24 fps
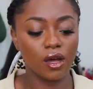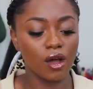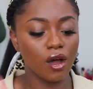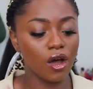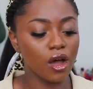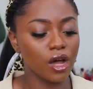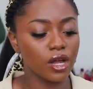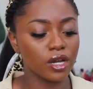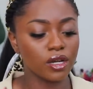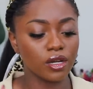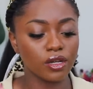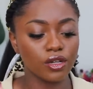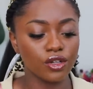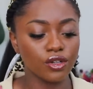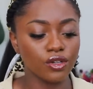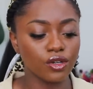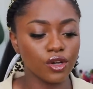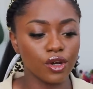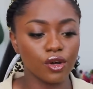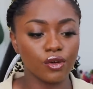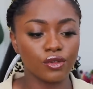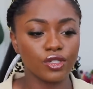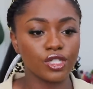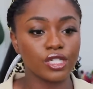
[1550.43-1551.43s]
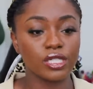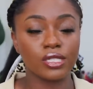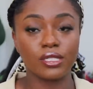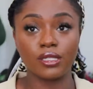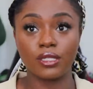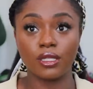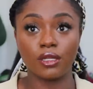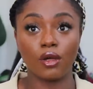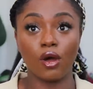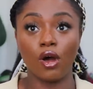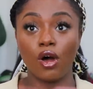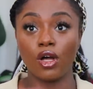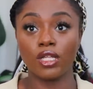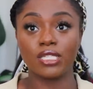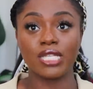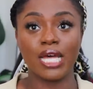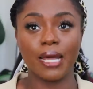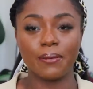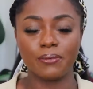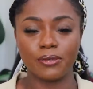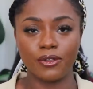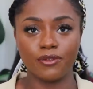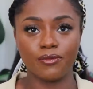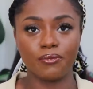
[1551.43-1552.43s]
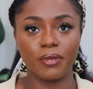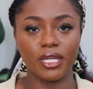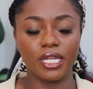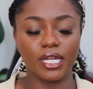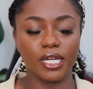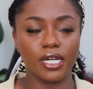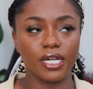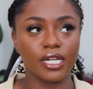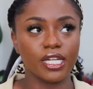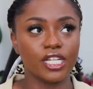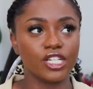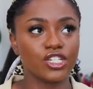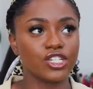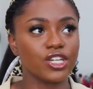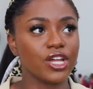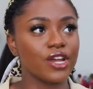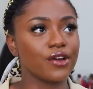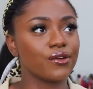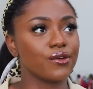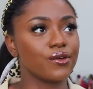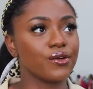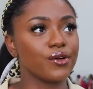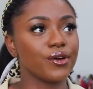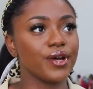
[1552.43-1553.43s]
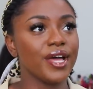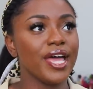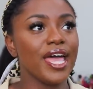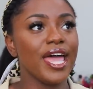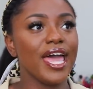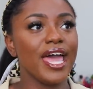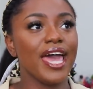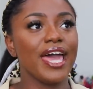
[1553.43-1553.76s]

on, you know, just all types of media in general.